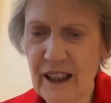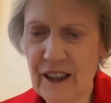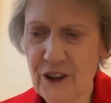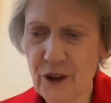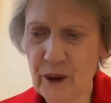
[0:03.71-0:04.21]

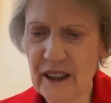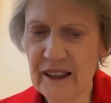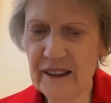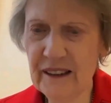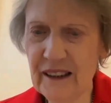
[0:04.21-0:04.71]
and
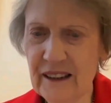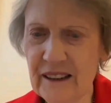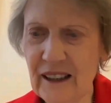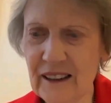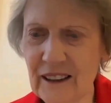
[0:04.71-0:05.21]
talking
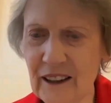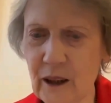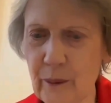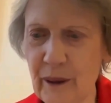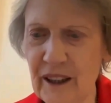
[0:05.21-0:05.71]
a
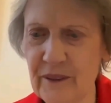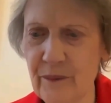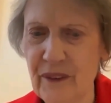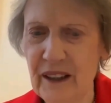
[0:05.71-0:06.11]
little about